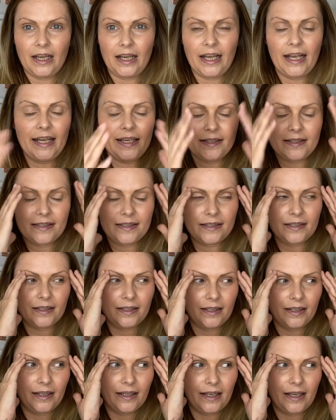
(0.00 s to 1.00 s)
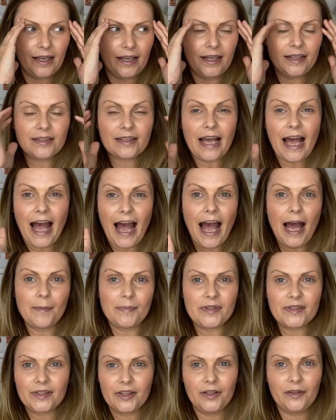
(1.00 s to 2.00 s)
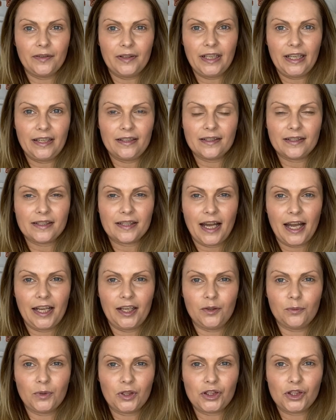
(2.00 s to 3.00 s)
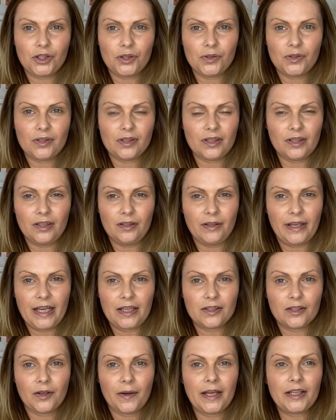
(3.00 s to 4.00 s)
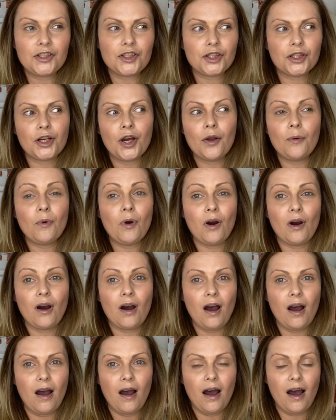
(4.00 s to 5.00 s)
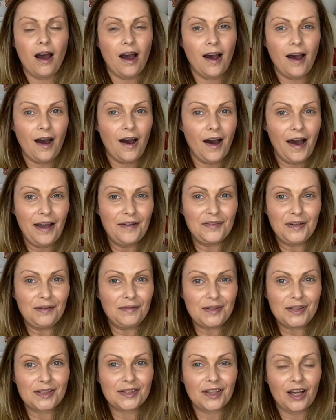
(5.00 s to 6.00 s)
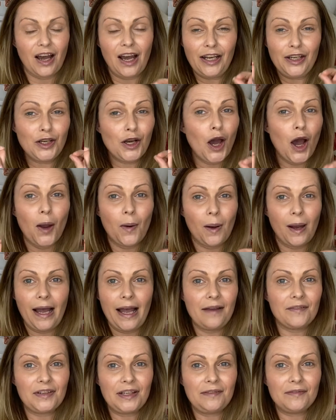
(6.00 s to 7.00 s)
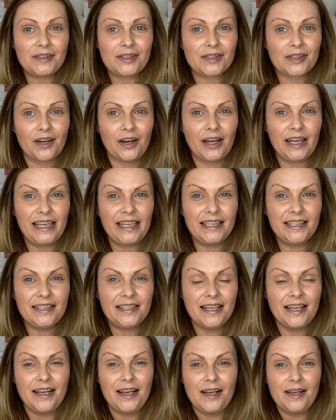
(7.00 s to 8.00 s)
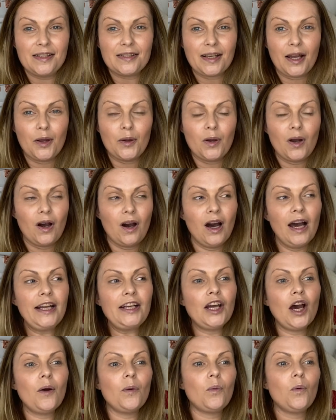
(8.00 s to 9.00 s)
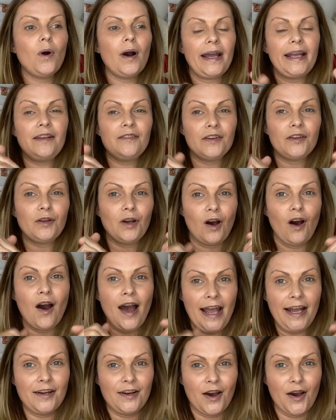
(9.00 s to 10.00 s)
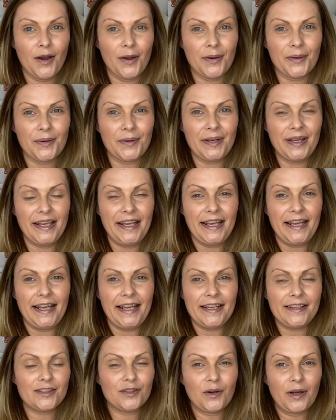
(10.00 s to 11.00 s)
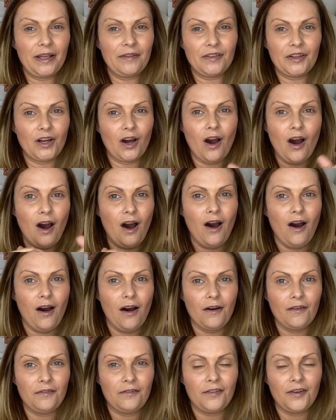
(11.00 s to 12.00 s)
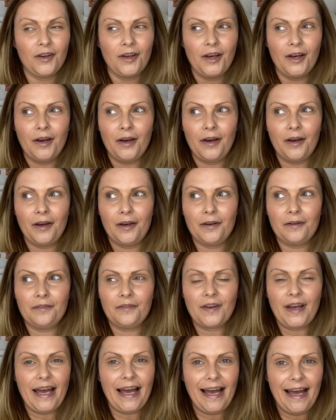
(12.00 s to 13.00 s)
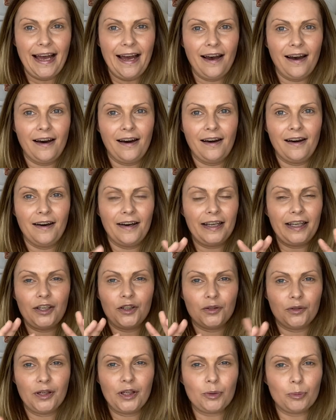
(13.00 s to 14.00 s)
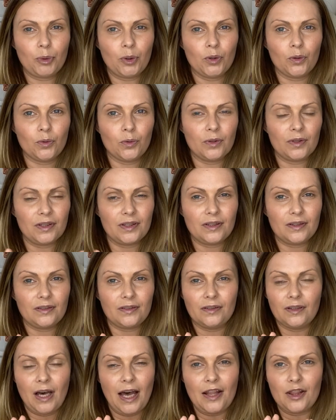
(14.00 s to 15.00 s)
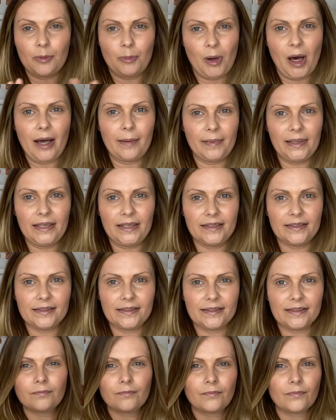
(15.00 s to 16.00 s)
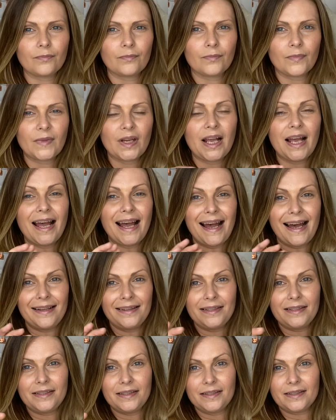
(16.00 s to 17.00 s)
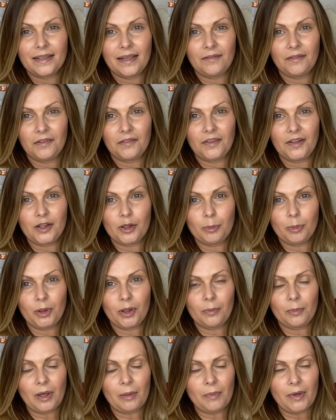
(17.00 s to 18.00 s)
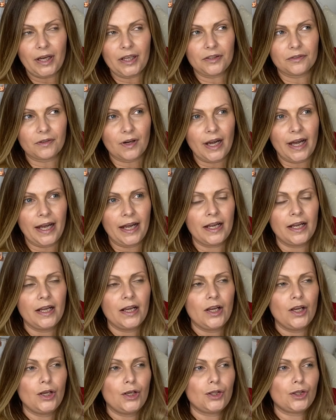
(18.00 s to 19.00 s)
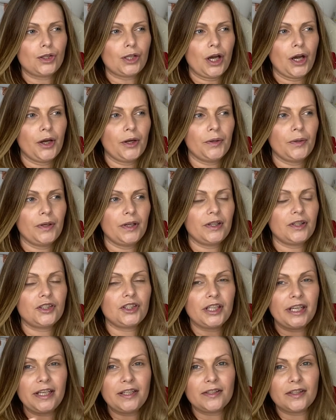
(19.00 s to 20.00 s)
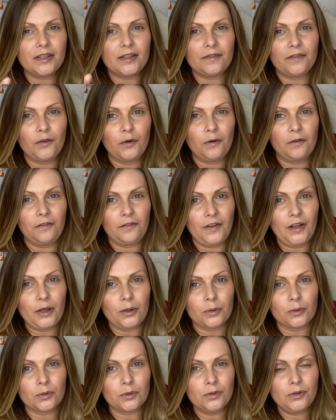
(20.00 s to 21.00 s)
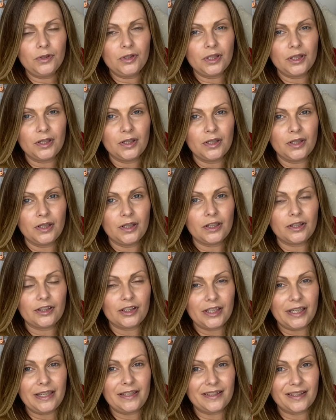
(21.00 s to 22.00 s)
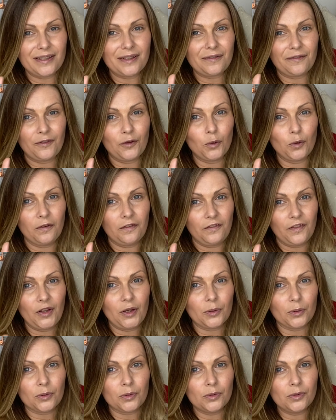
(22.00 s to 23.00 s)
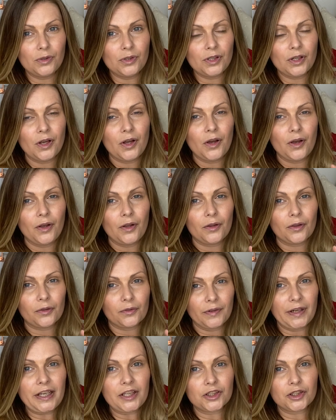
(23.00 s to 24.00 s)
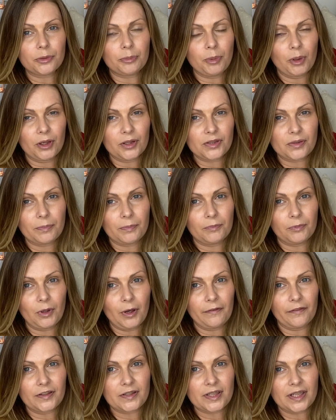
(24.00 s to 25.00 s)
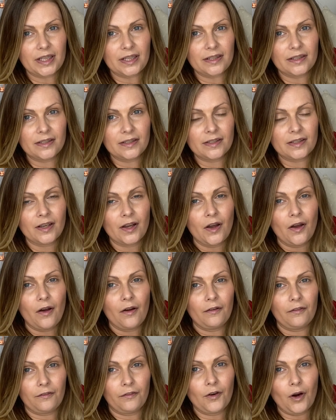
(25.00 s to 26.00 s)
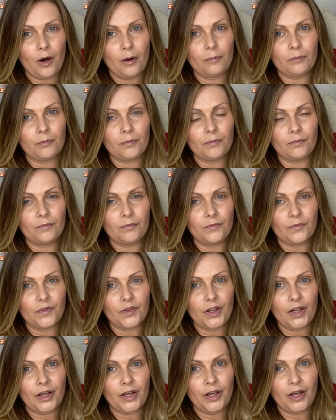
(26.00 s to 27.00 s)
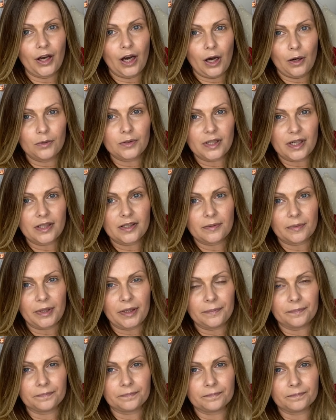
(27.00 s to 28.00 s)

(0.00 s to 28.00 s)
It's it's absolutely insane once you you get to know. And do you know what? I, I haven't even I know I haven't even started. So I know what even I know is not even half of how incredible like the Bible is. And this is another thing that blew my mind, right? So Jesus fulfilled, Jesus fulfilled 300 prophecies from the Old Testament.